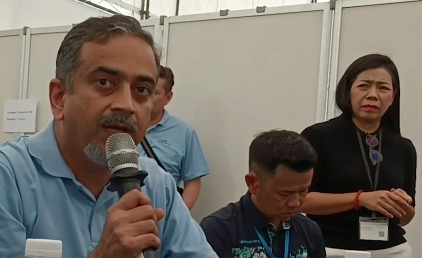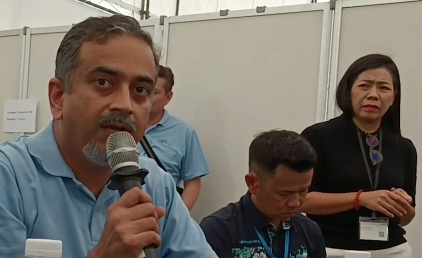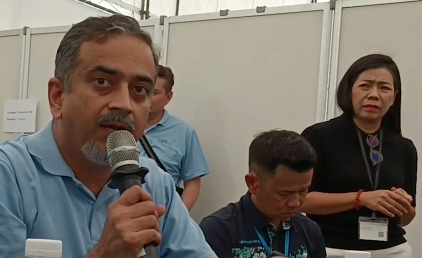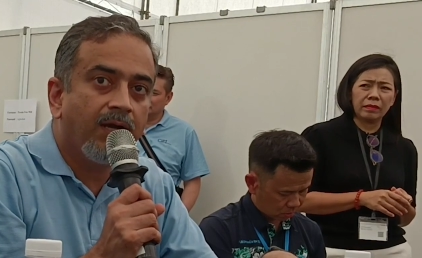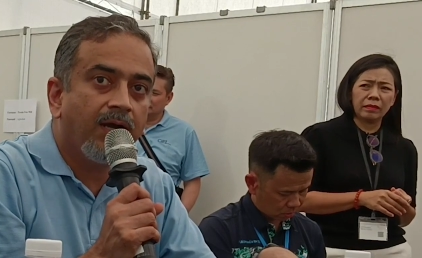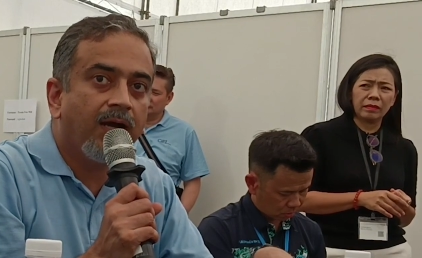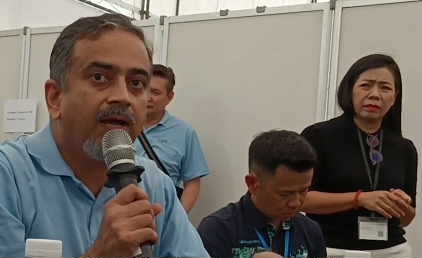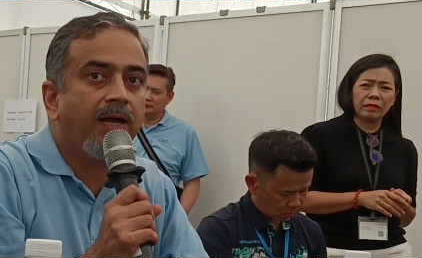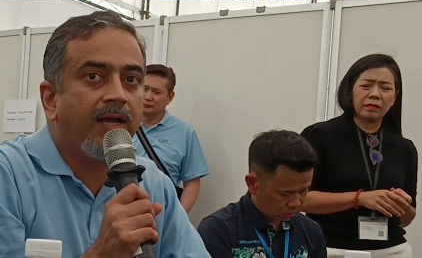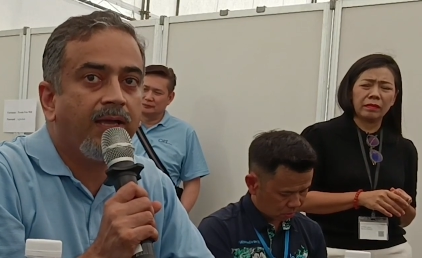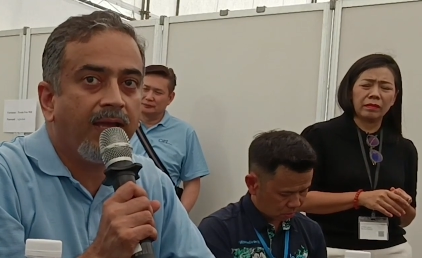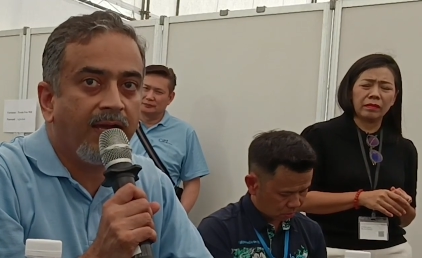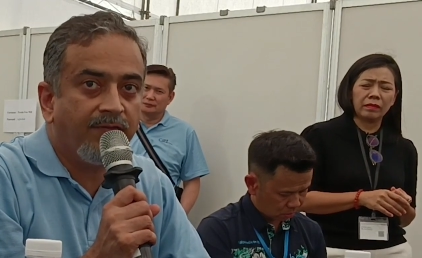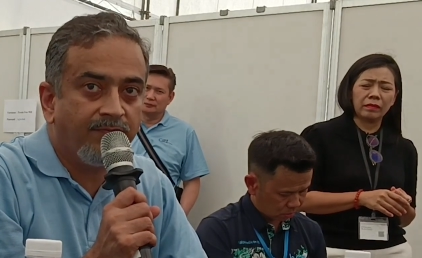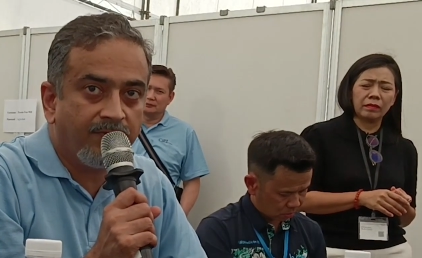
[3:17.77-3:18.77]
Speaker 1: I
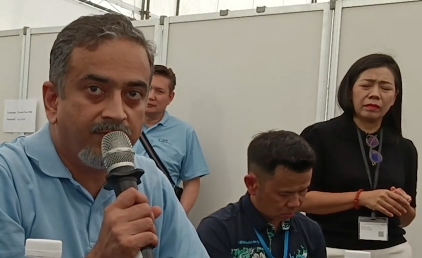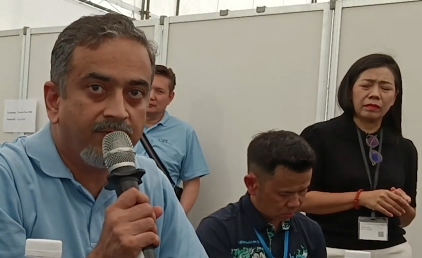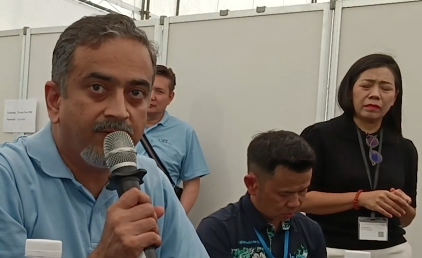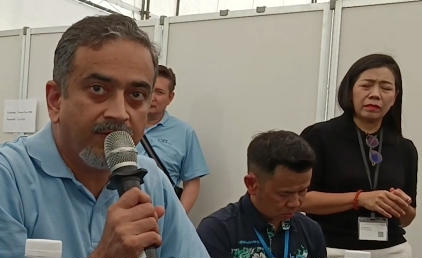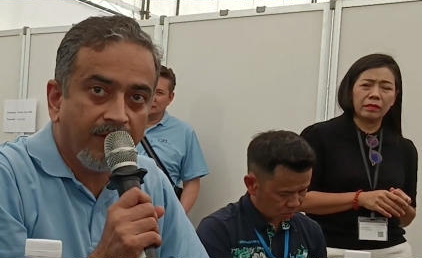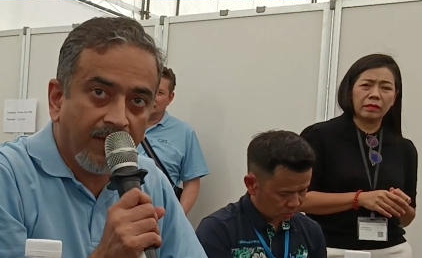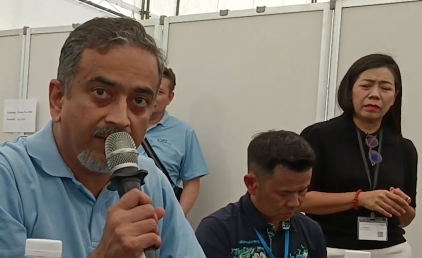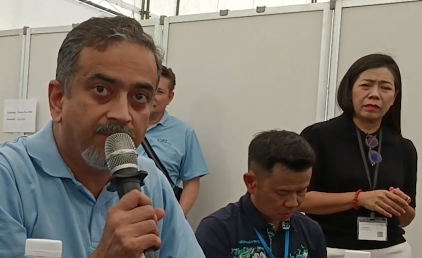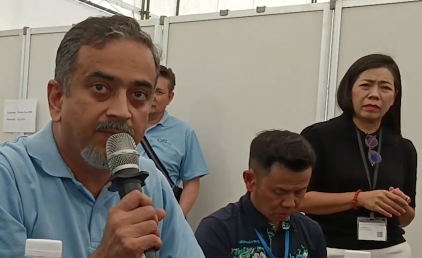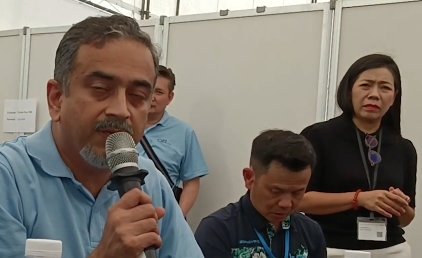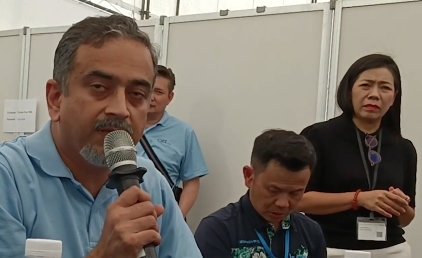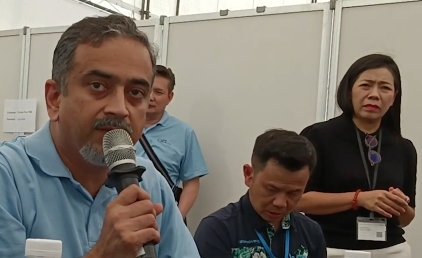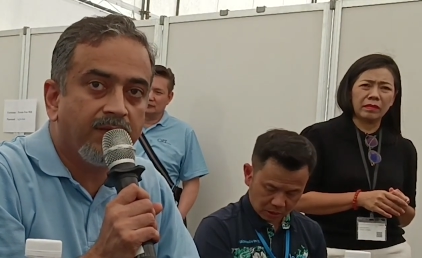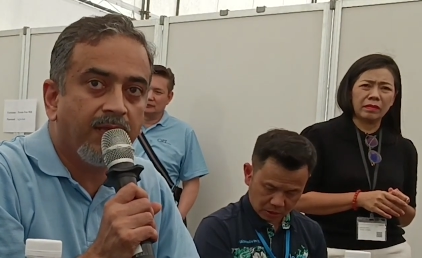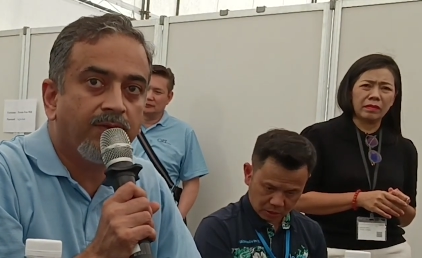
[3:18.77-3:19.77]
have to admit
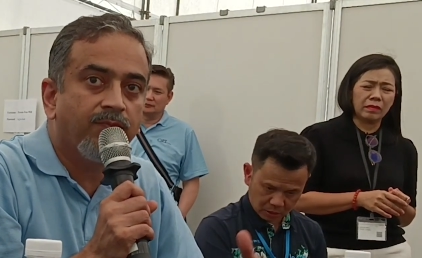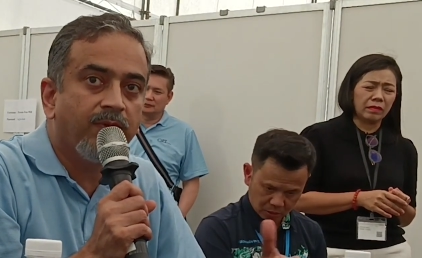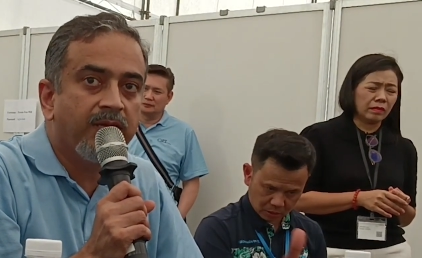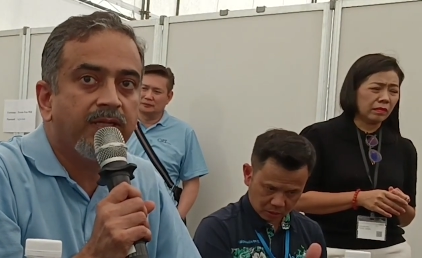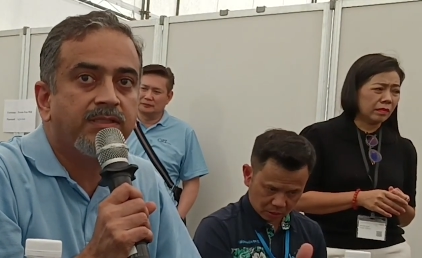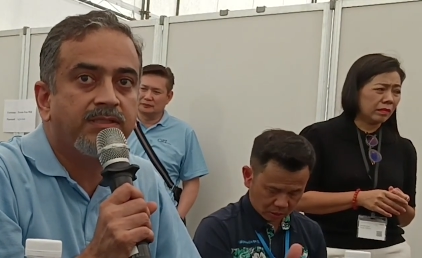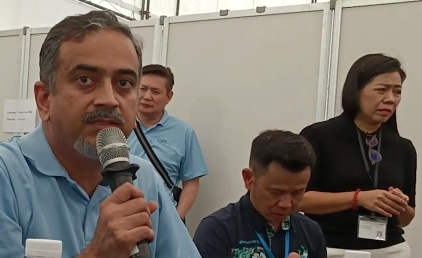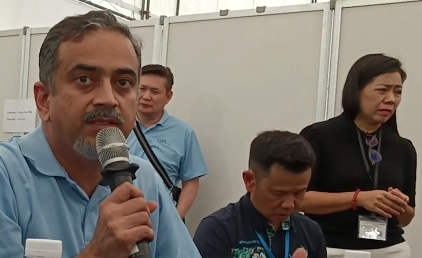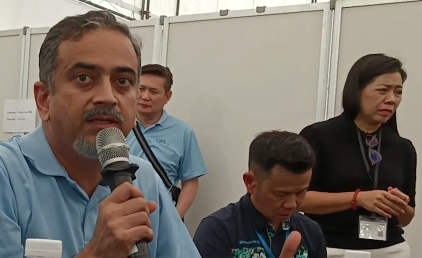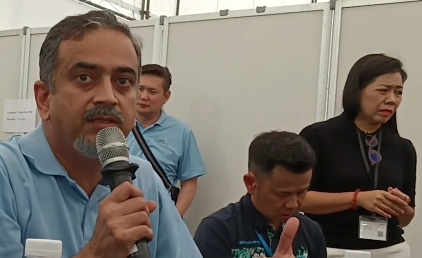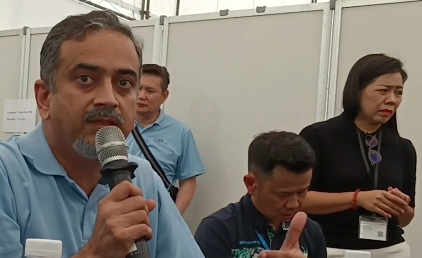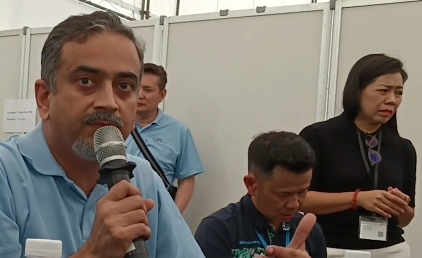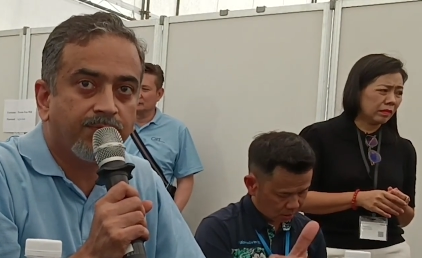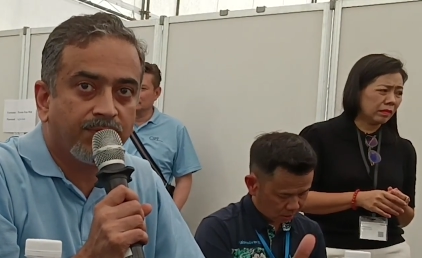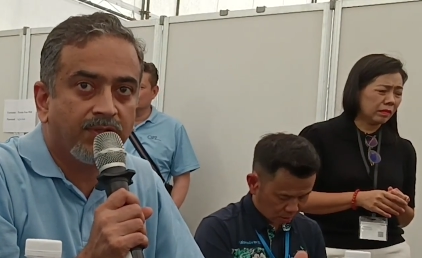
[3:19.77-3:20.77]
that we are still in the
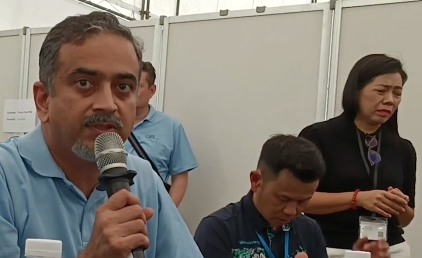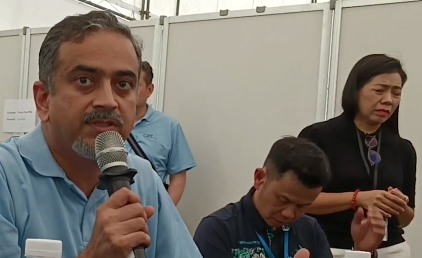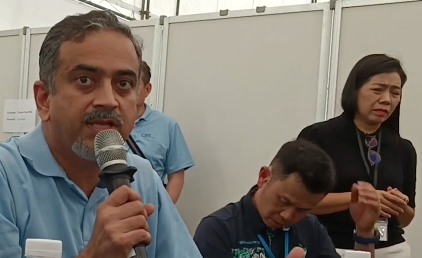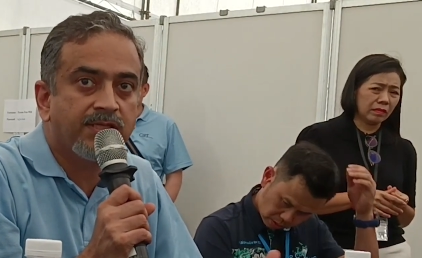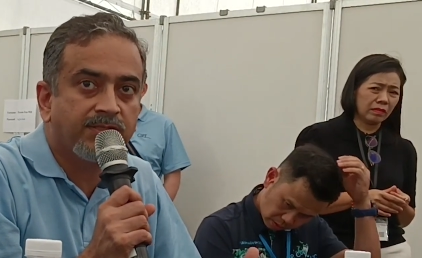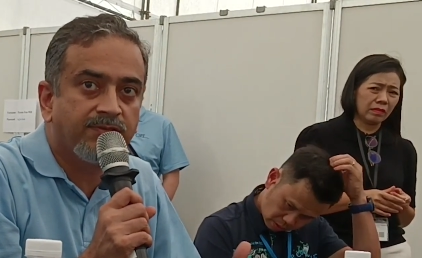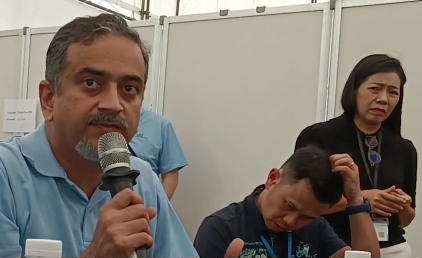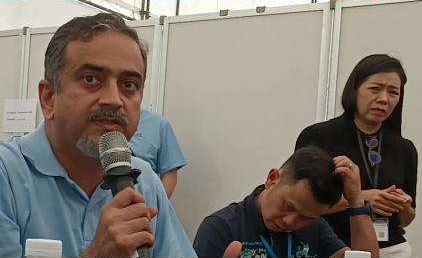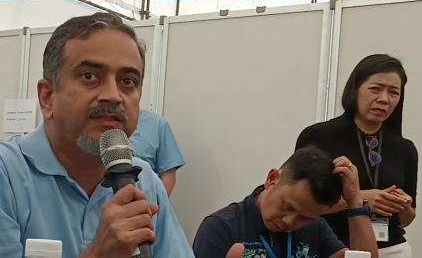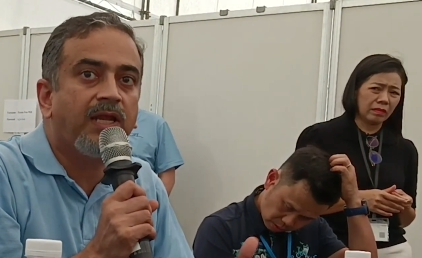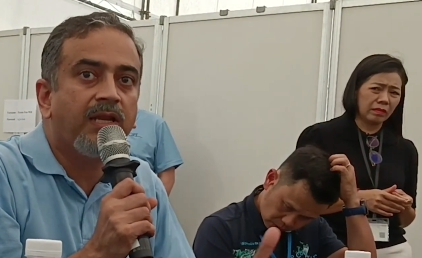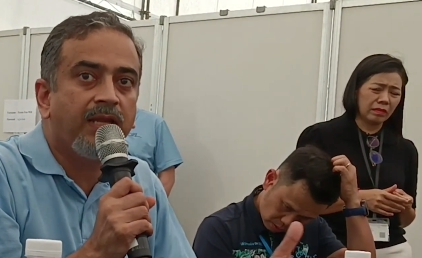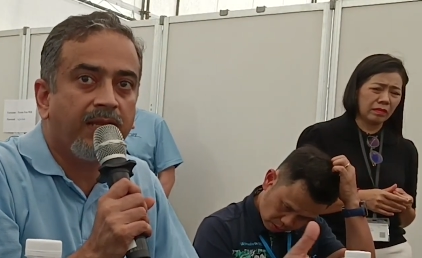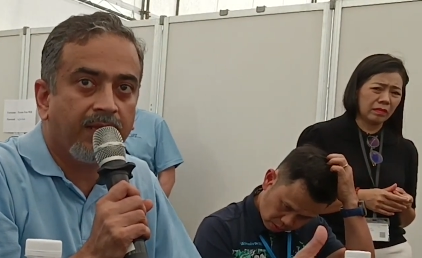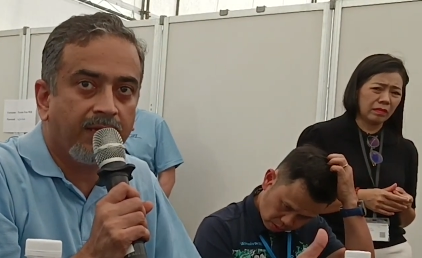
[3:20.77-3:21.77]
process of
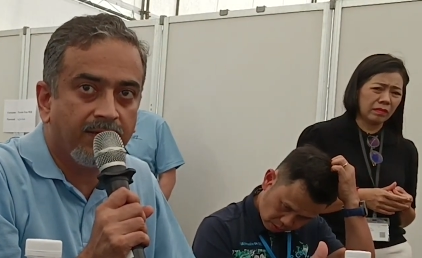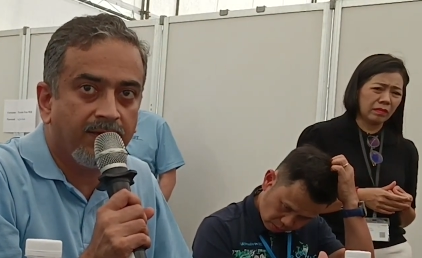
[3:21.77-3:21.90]
studying.